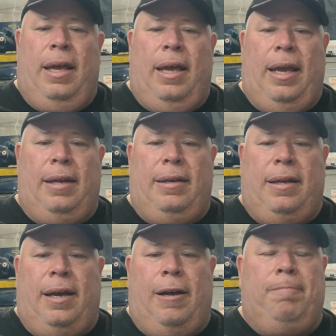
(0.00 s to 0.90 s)
And
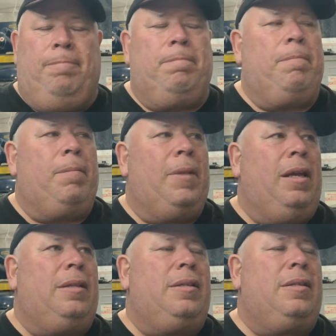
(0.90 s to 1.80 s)

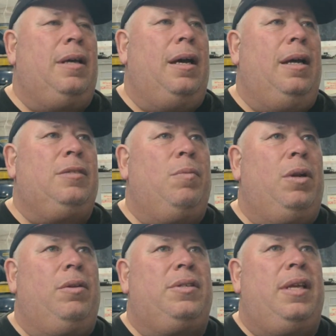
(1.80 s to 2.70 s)
it's one
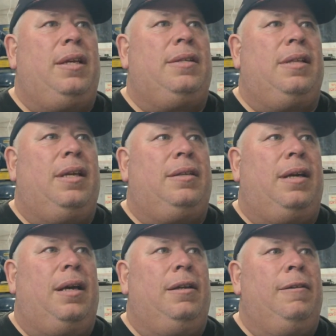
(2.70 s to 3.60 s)
of those things that
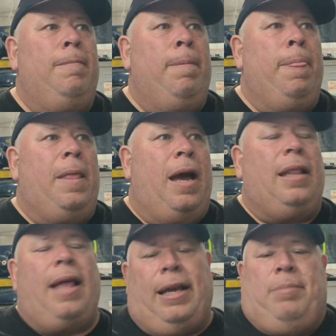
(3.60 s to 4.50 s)
I
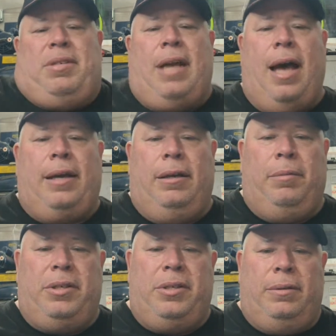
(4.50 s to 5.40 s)
like them stock and
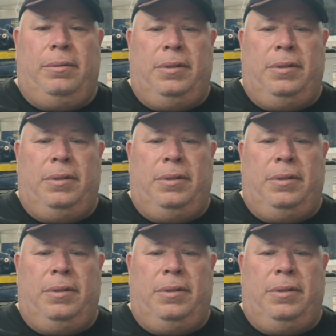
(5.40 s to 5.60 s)
original.